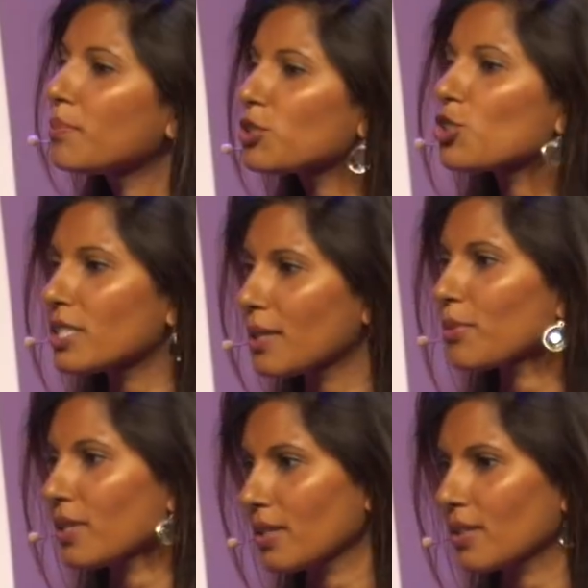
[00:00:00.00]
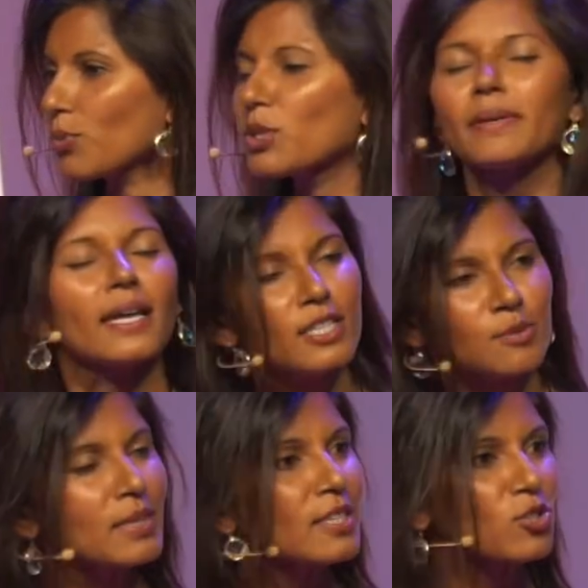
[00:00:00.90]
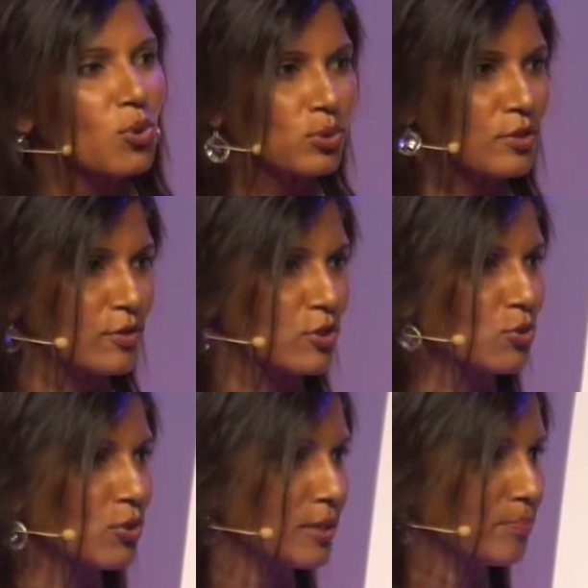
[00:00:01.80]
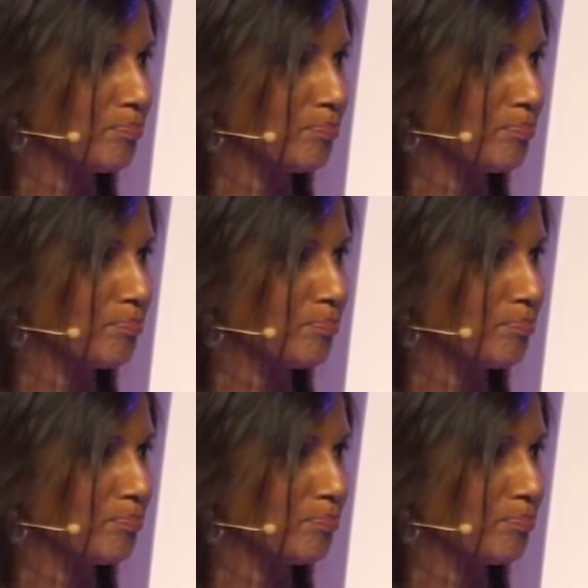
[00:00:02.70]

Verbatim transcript: much the same thing. With my husband, it's a whole different story.